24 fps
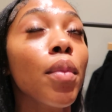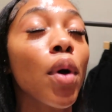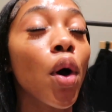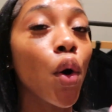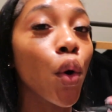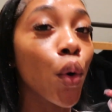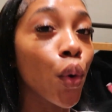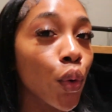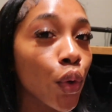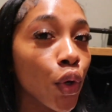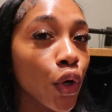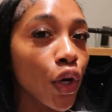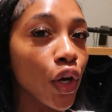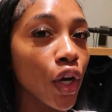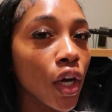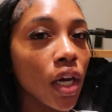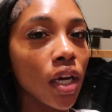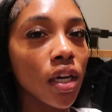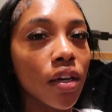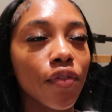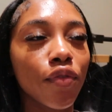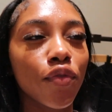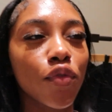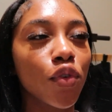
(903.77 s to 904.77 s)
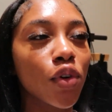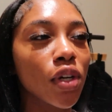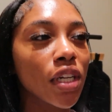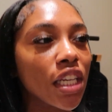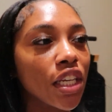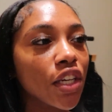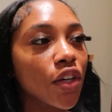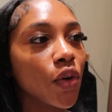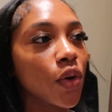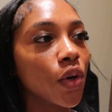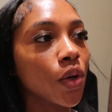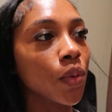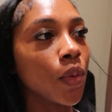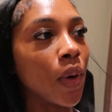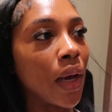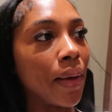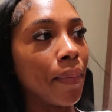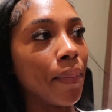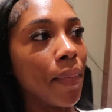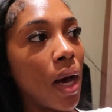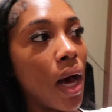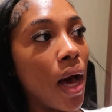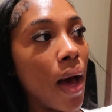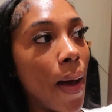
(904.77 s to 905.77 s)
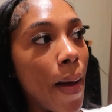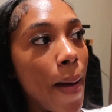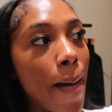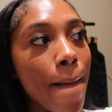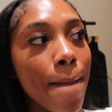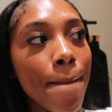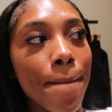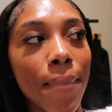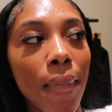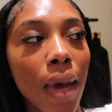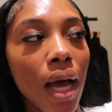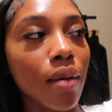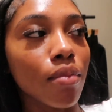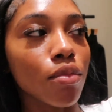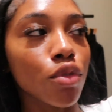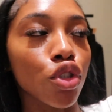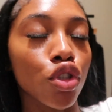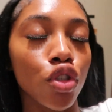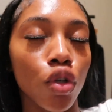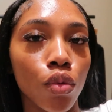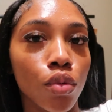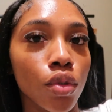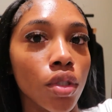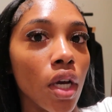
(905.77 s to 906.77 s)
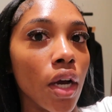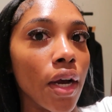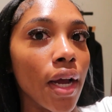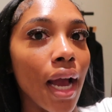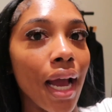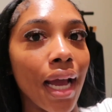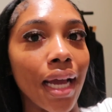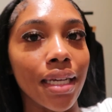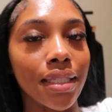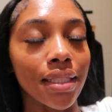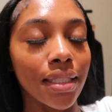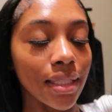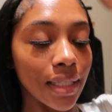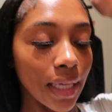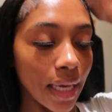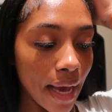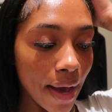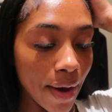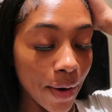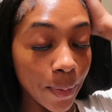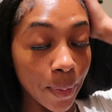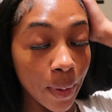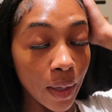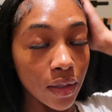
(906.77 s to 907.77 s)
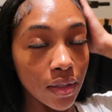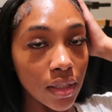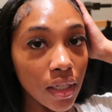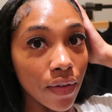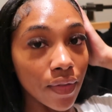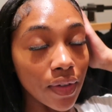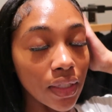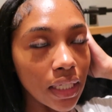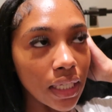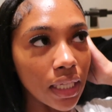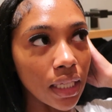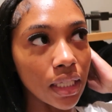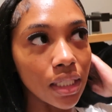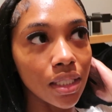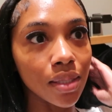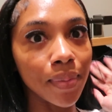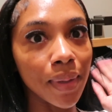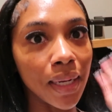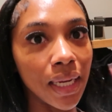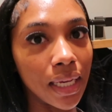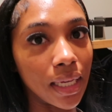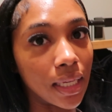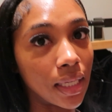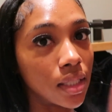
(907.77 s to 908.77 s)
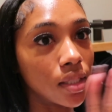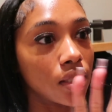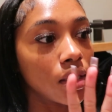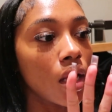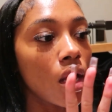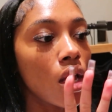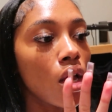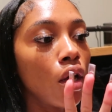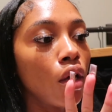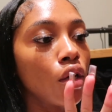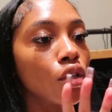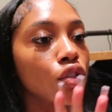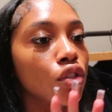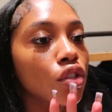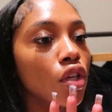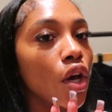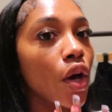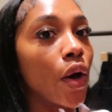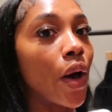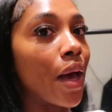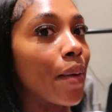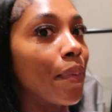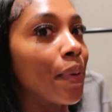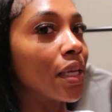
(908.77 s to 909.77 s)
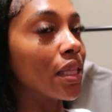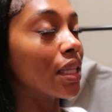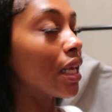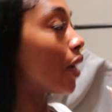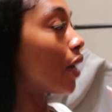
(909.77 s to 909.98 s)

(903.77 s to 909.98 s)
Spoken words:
older 40-year-old white mom. I'm so sorry, I hate to say it, I hope I was not ridiculous, but it is. So I picked